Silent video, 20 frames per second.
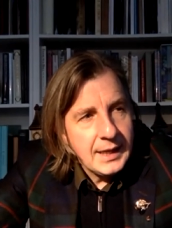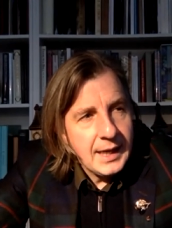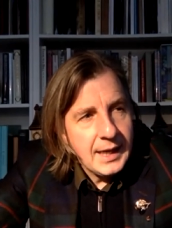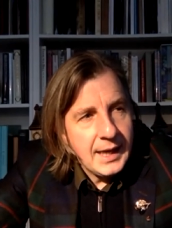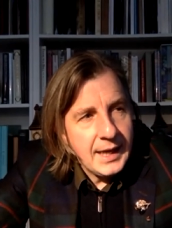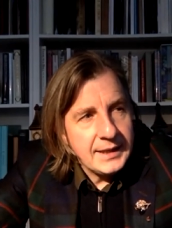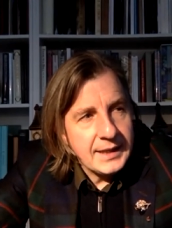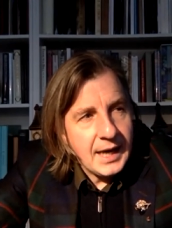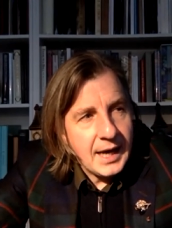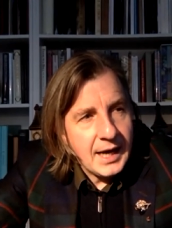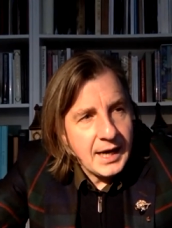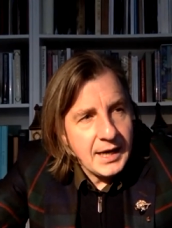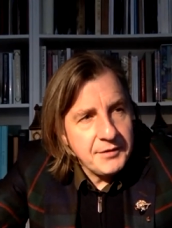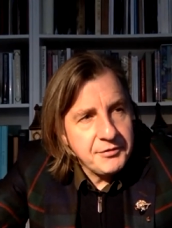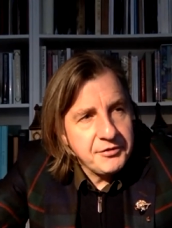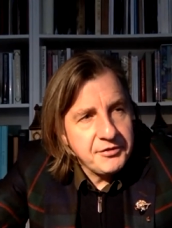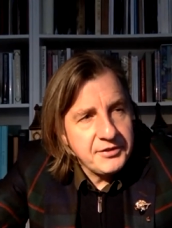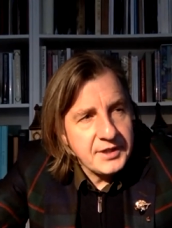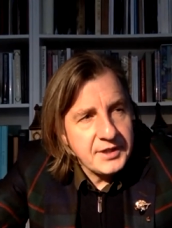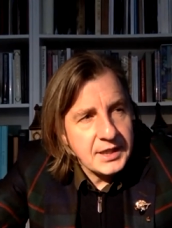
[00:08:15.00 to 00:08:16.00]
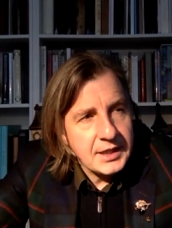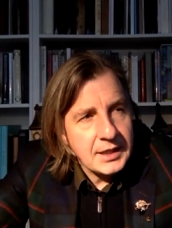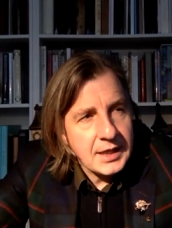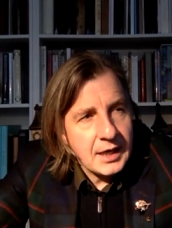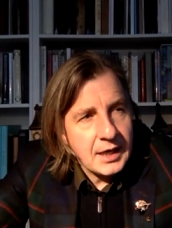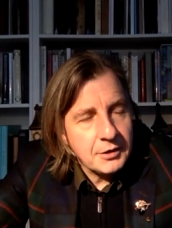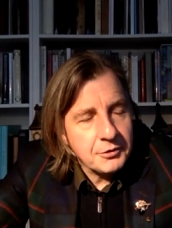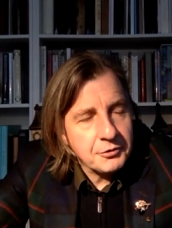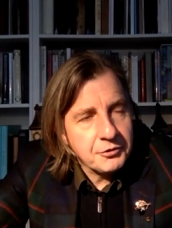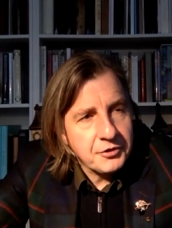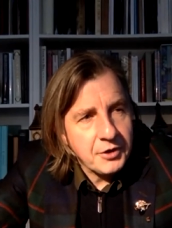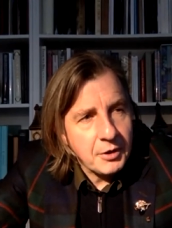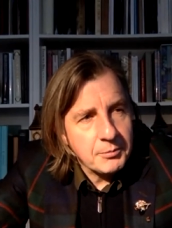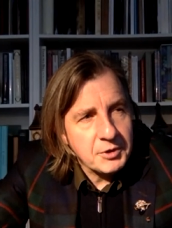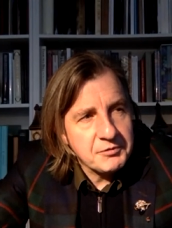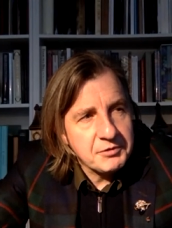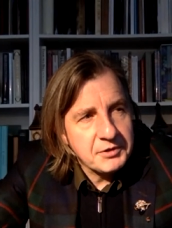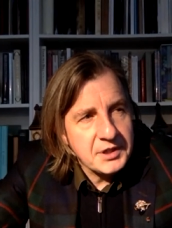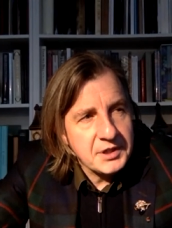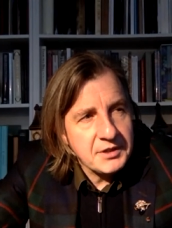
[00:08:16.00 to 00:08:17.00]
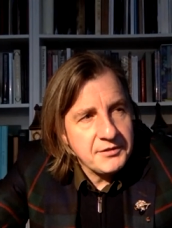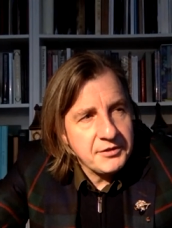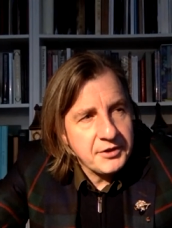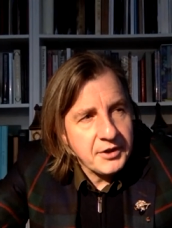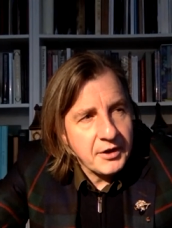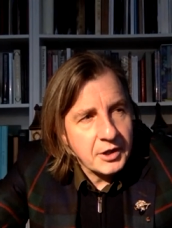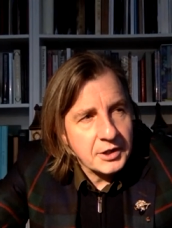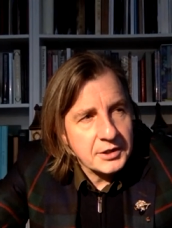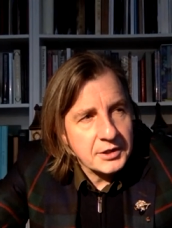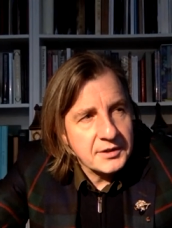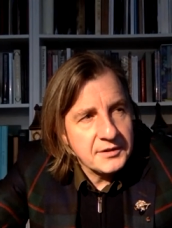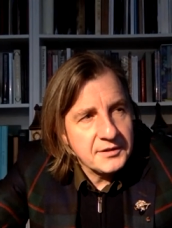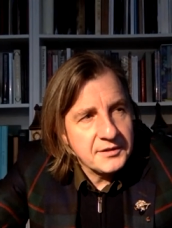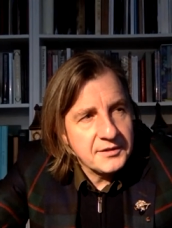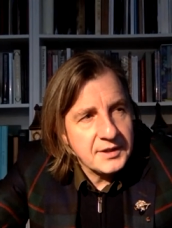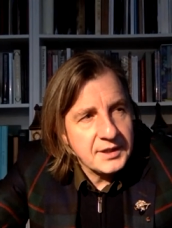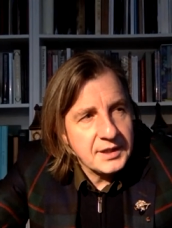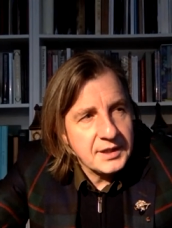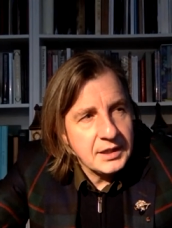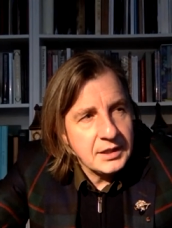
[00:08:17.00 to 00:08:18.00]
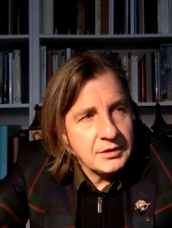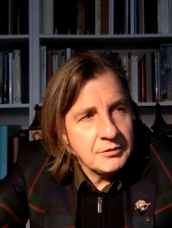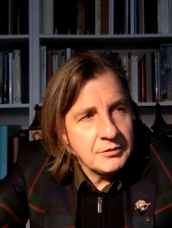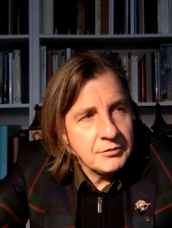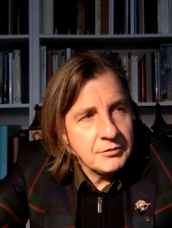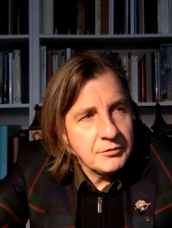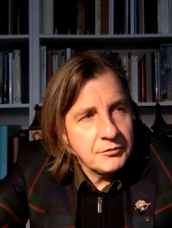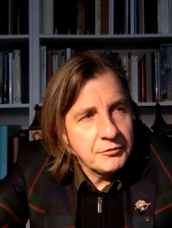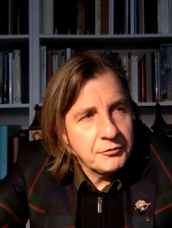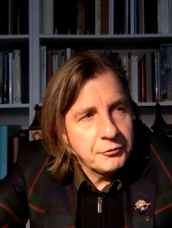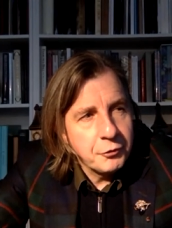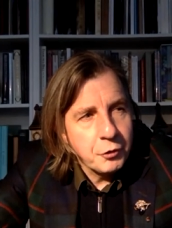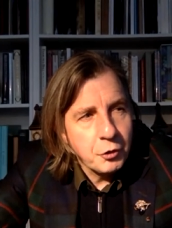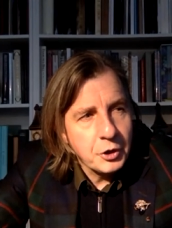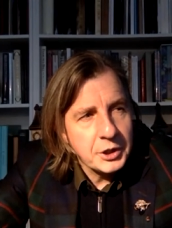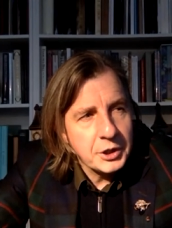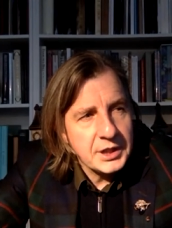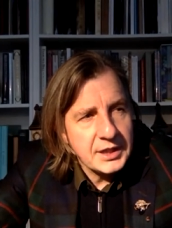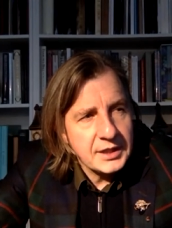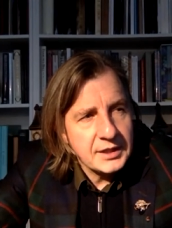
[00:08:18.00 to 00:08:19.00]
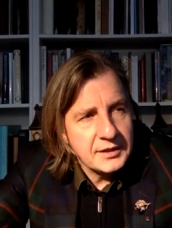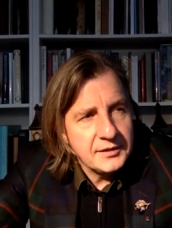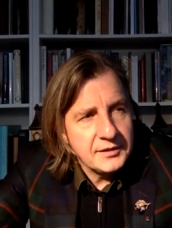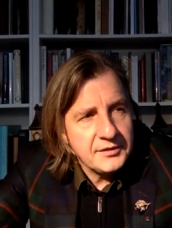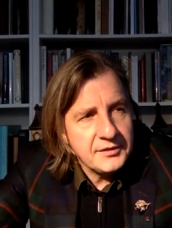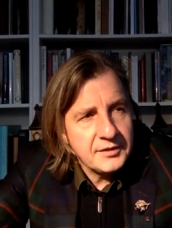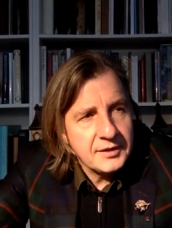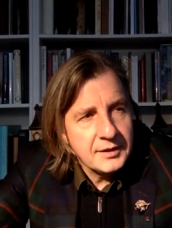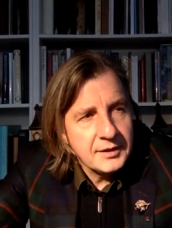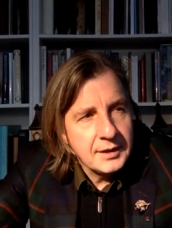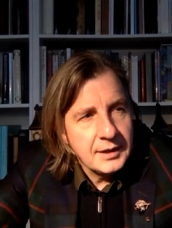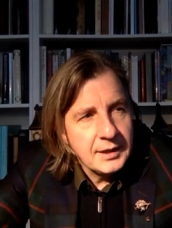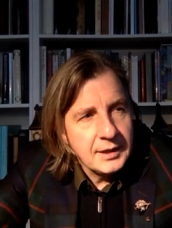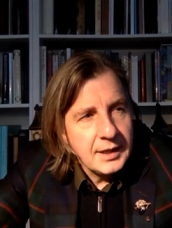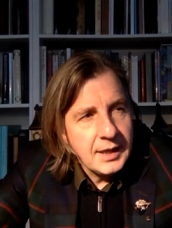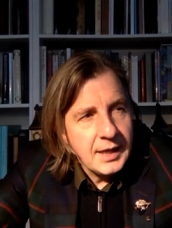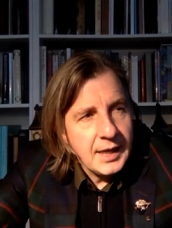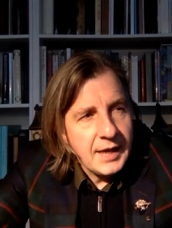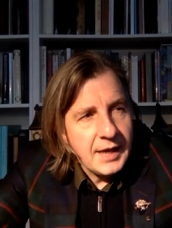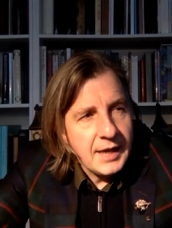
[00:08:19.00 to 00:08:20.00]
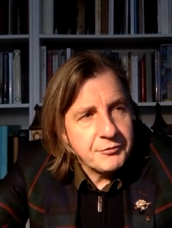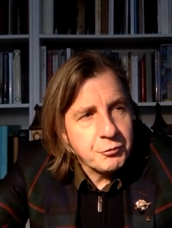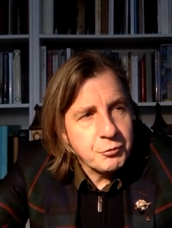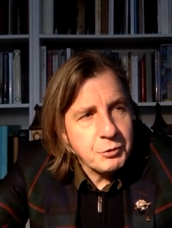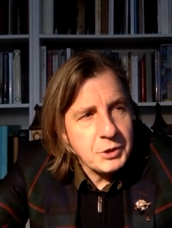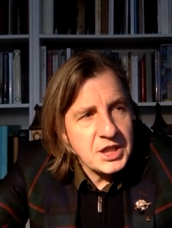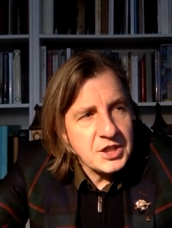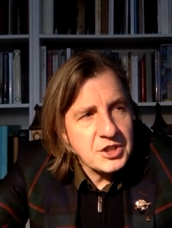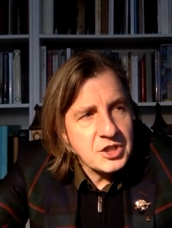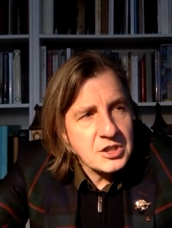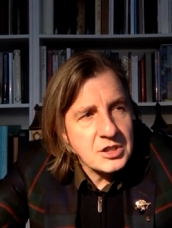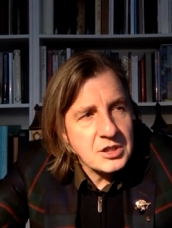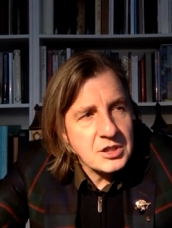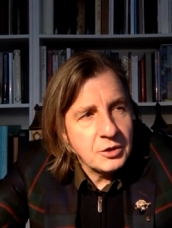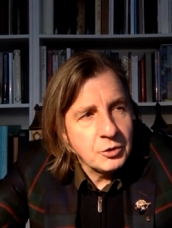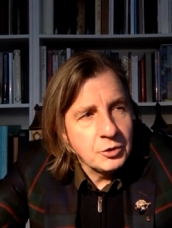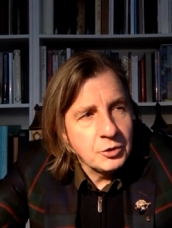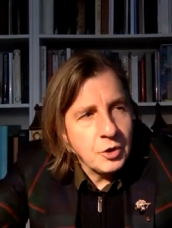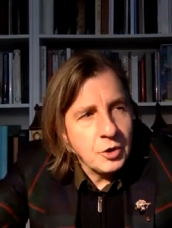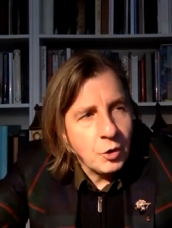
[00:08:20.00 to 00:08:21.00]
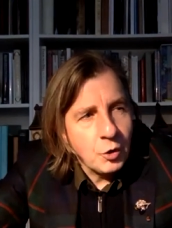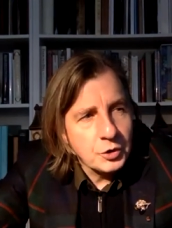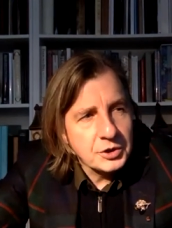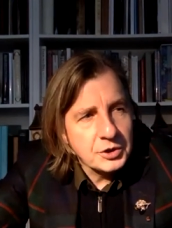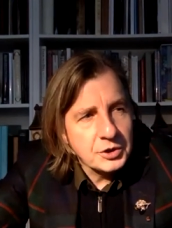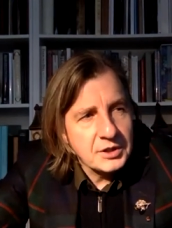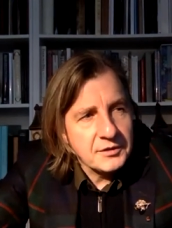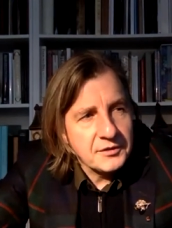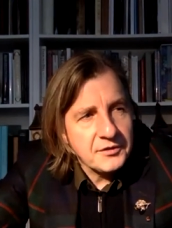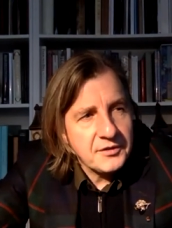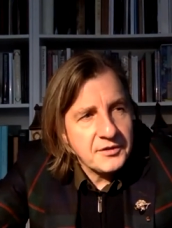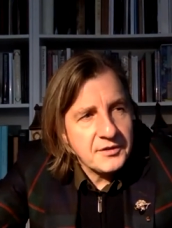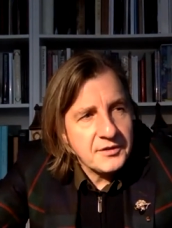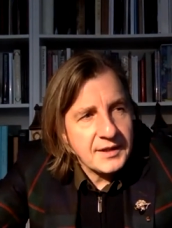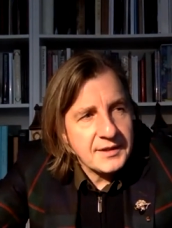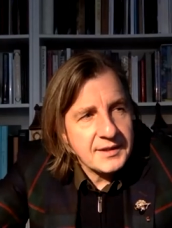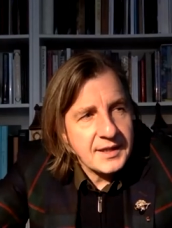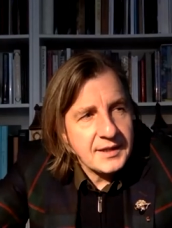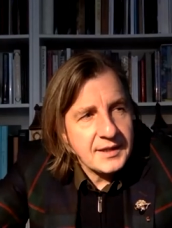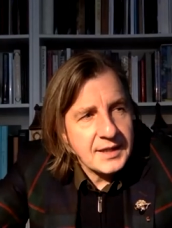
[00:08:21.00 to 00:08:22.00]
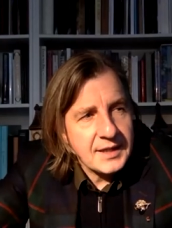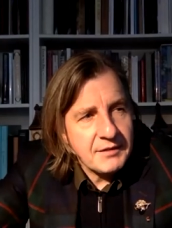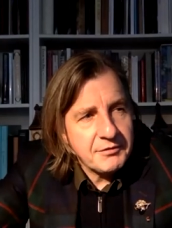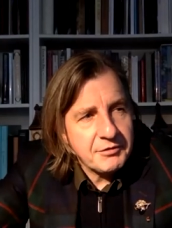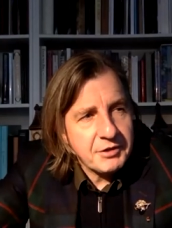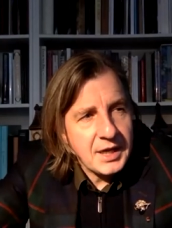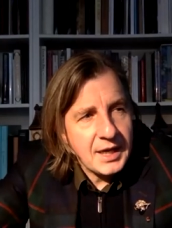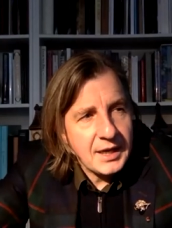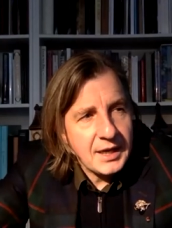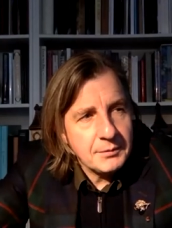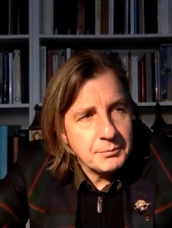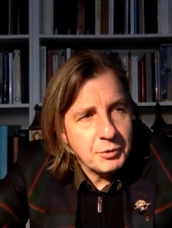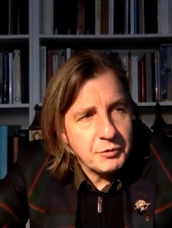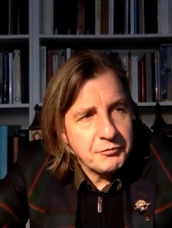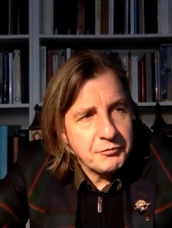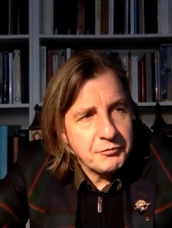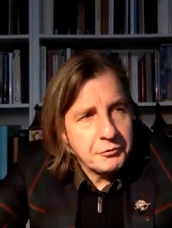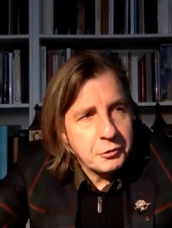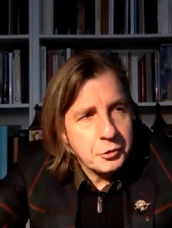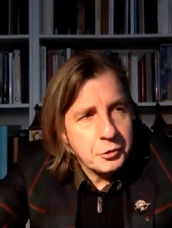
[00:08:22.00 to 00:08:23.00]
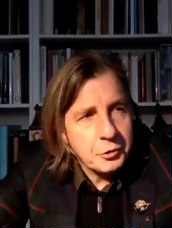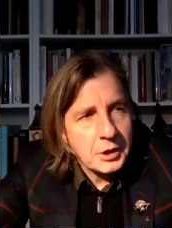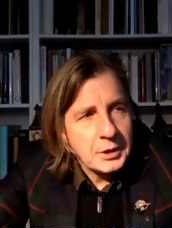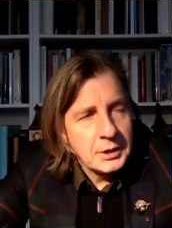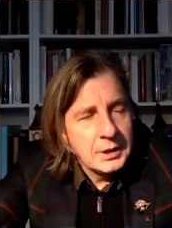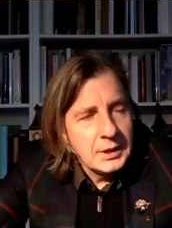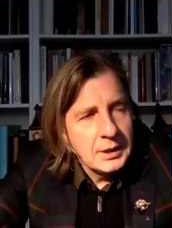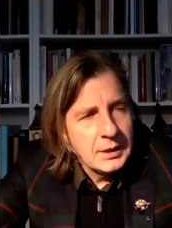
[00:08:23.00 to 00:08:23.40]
And I've seen how some of these artists in four years have reached an audience that they never had before.